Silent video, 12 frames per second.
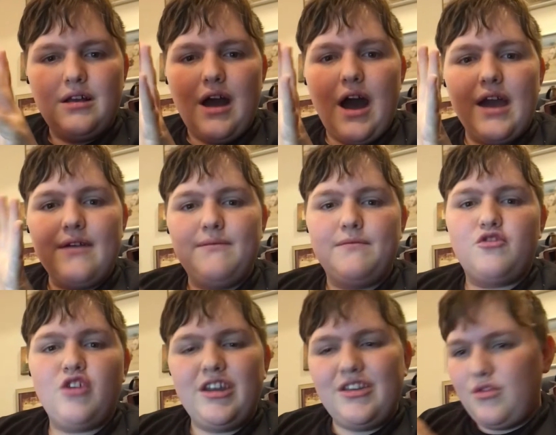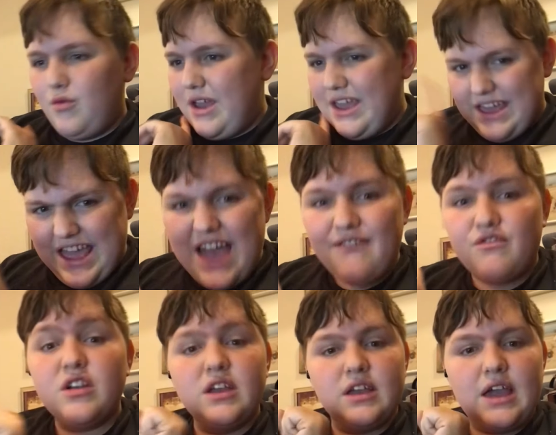I've traded away
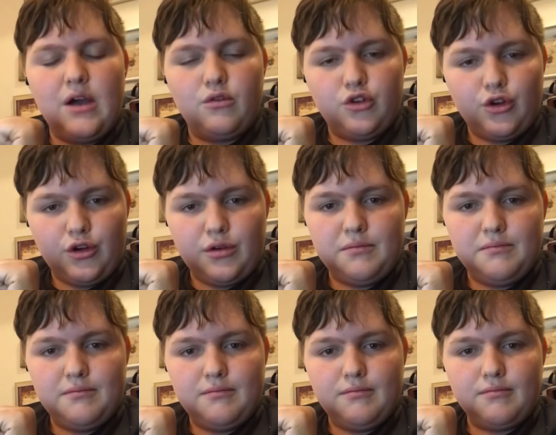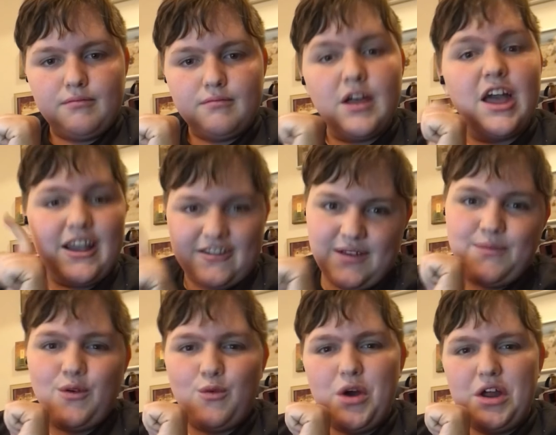every encounter except for
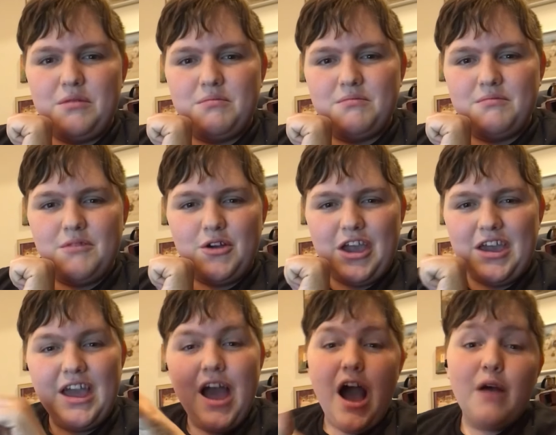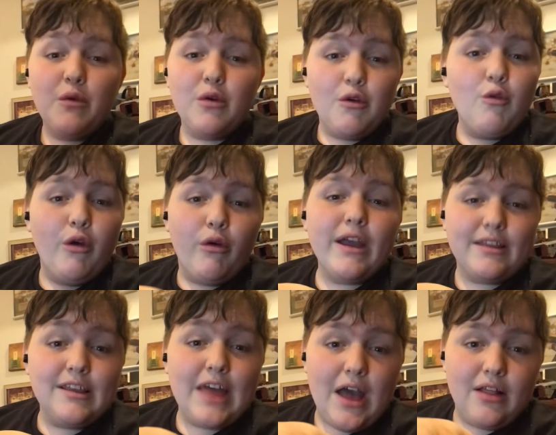one. Okay, we'll get to
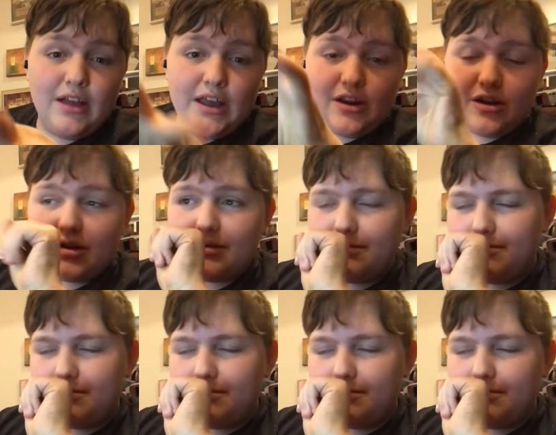that later.